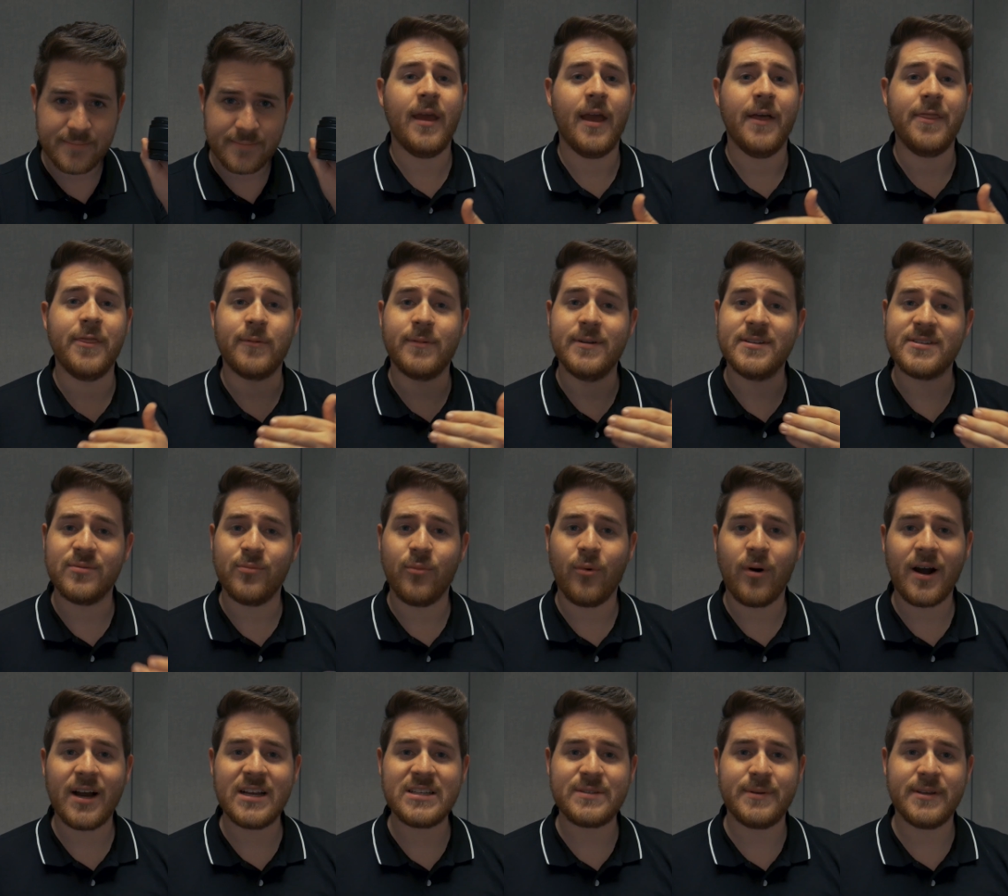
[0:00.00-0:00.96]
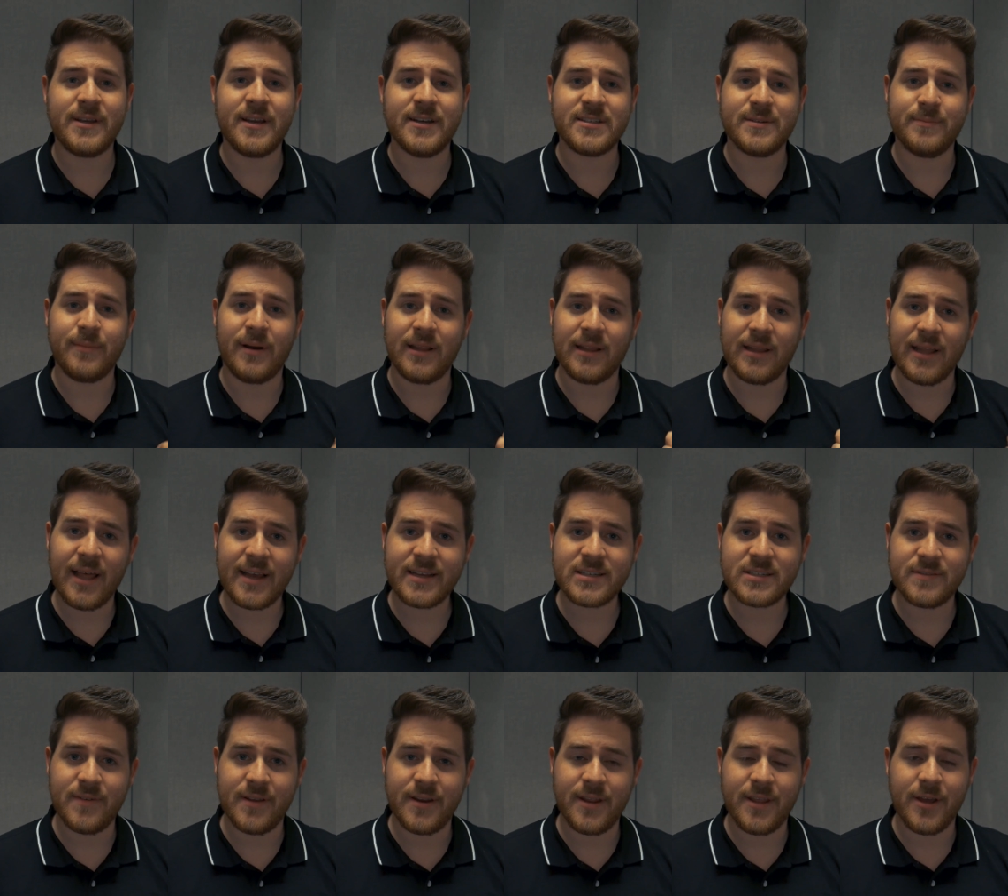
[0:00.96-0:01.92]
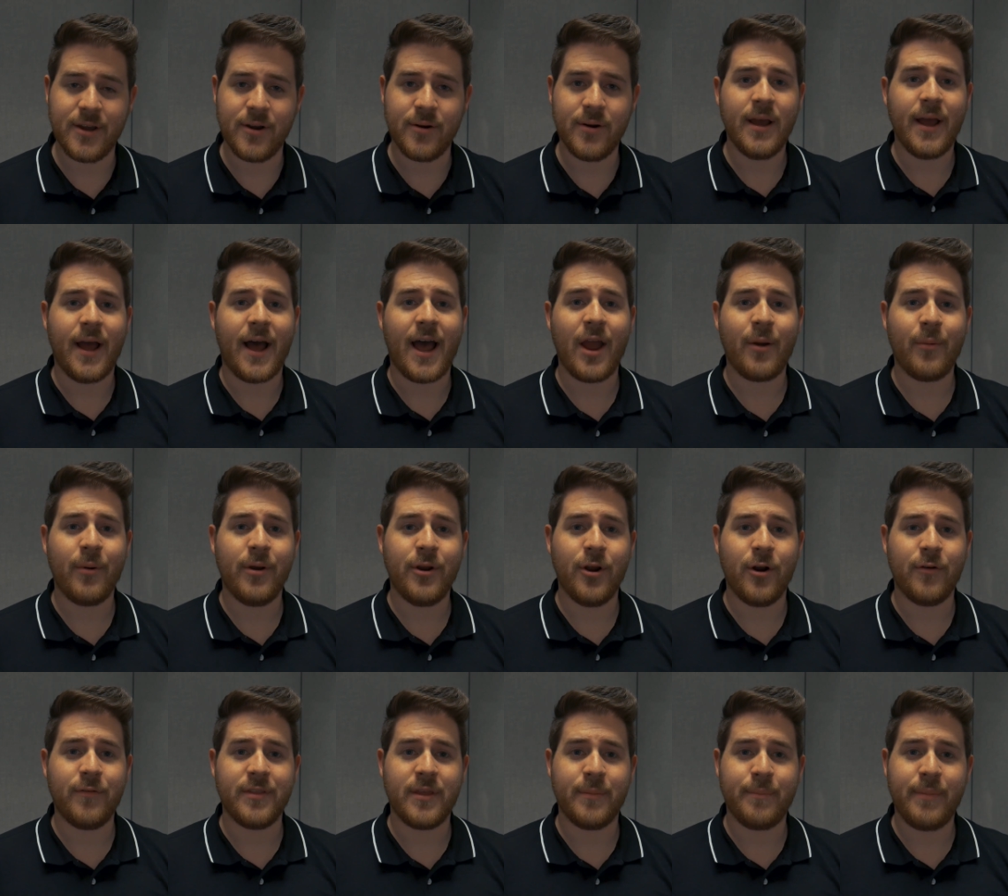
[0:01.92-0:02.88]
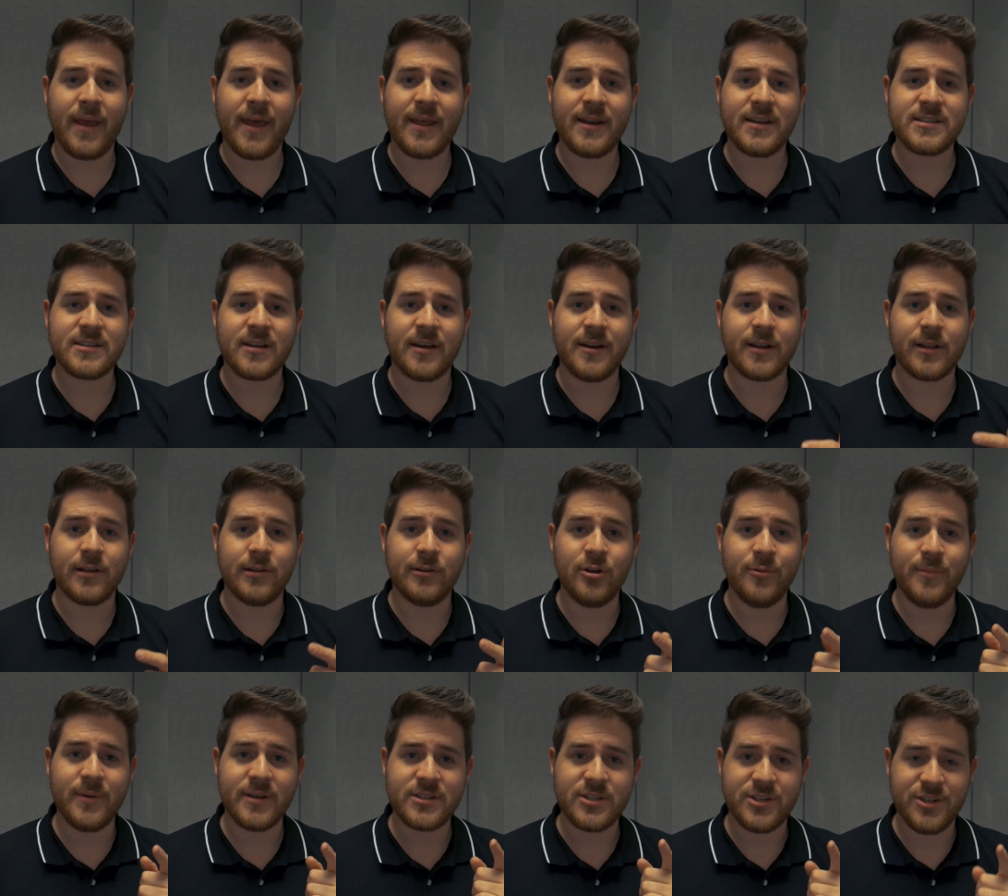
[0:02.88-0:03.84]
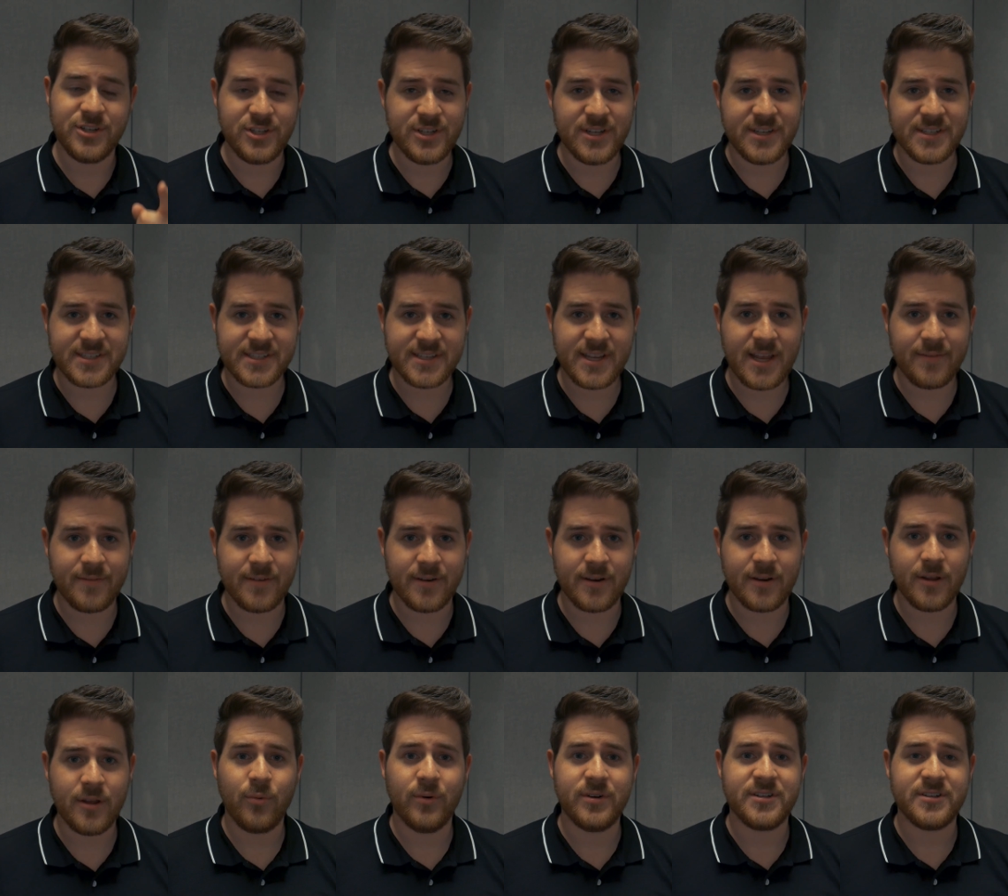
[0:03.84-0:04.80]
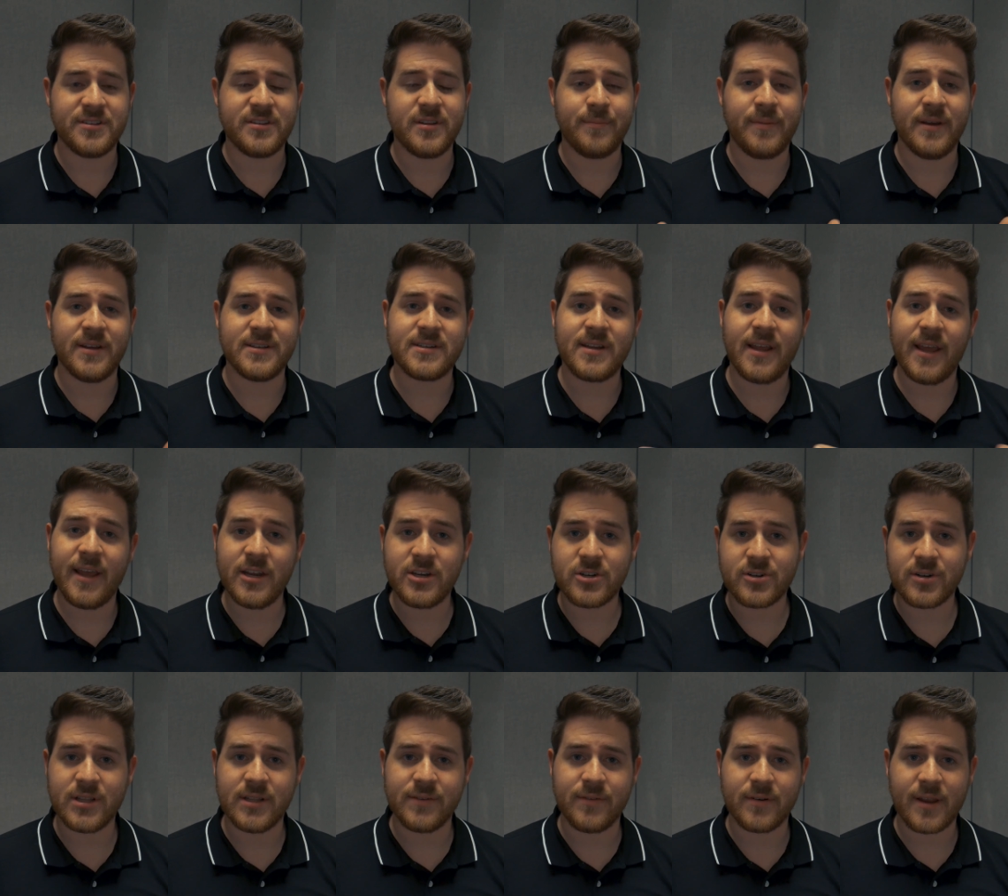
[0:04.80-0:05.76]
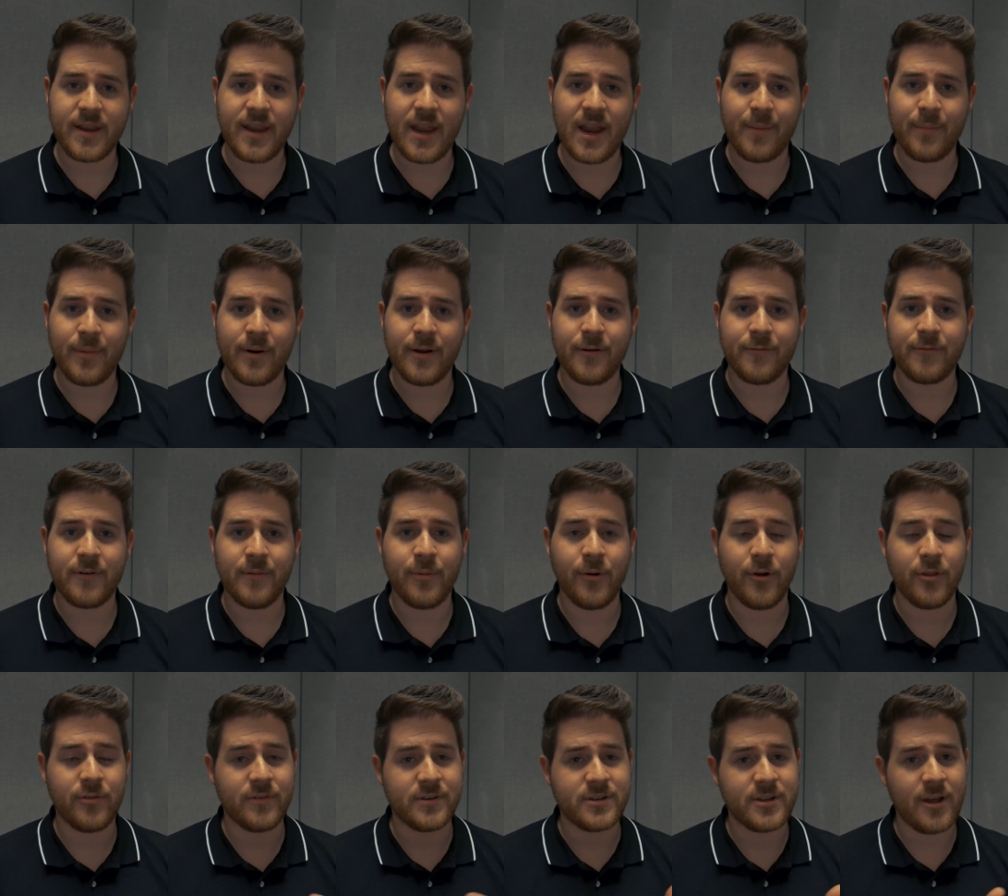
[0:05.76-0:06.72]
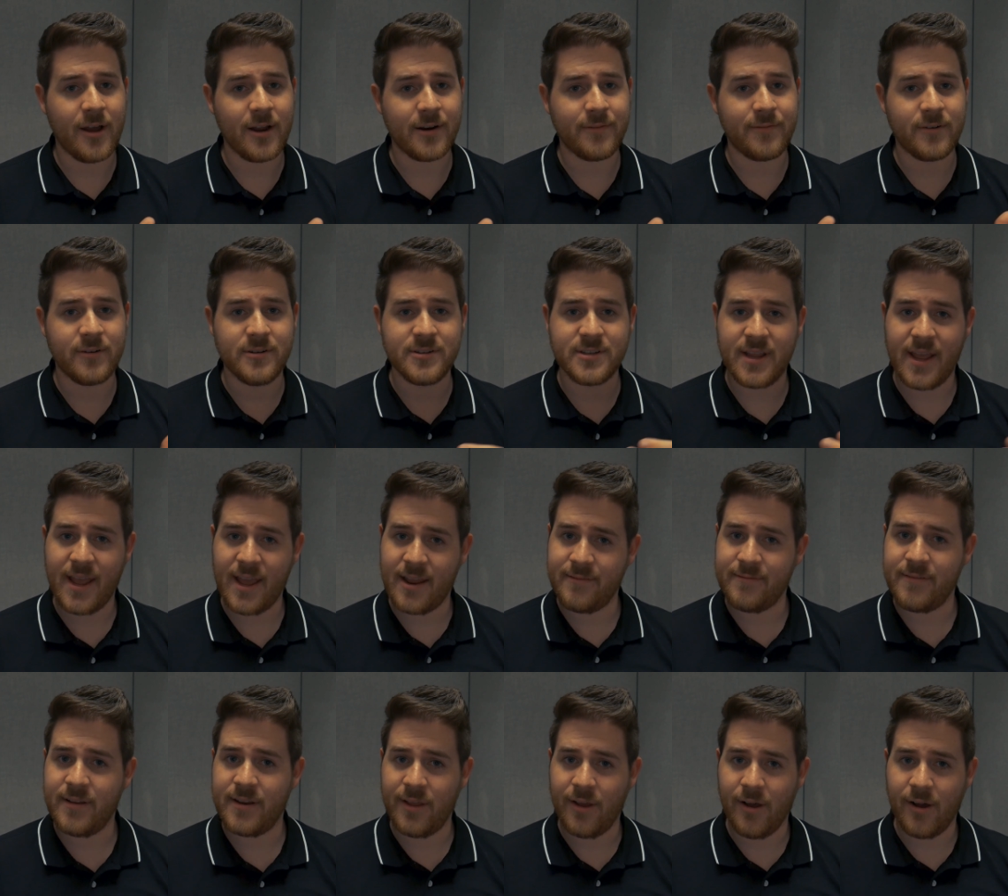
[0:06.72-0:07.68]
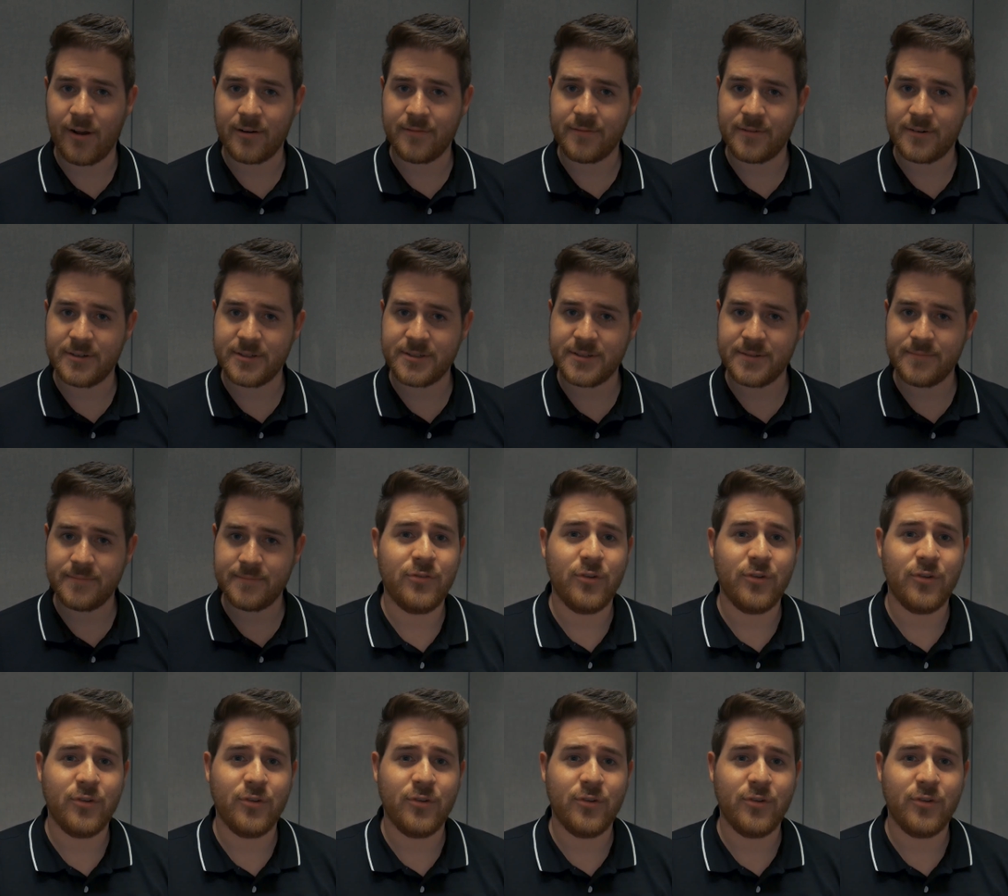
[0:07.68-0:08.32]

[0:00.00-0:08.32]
And the reason why is because in my last video, I went over the Panasonic Lumix G7, which is the best entry-level camera for both photographers and videographers.